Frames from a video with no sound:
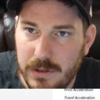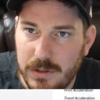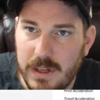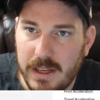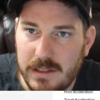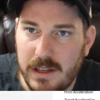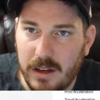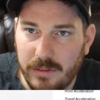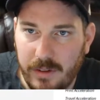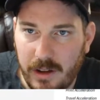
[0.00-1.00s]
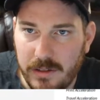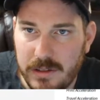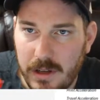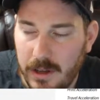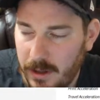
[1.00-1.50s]
use STL
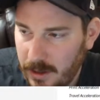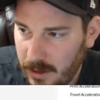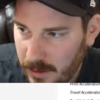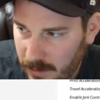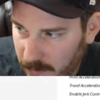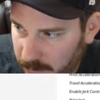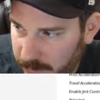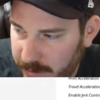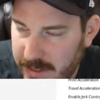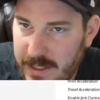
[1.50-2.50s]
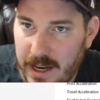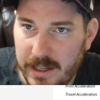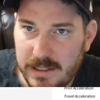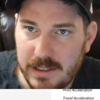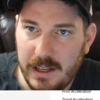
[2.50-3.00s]
files, the
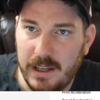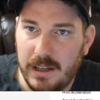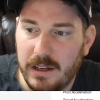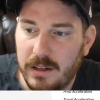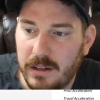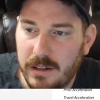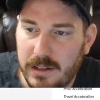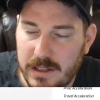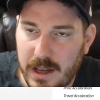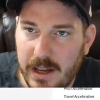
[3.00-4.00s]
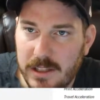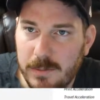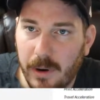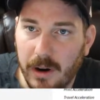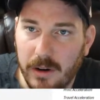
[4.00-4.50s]
settings in design
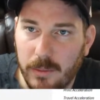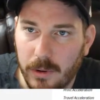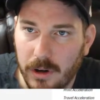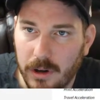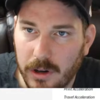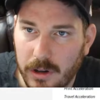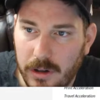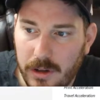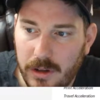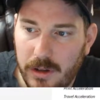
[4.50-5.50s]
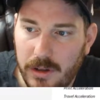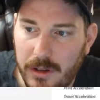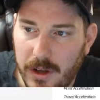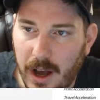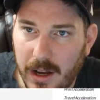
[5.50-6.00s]
spark were
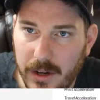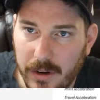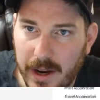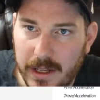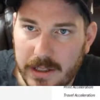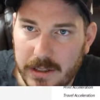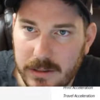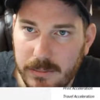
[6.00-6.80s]
not correct.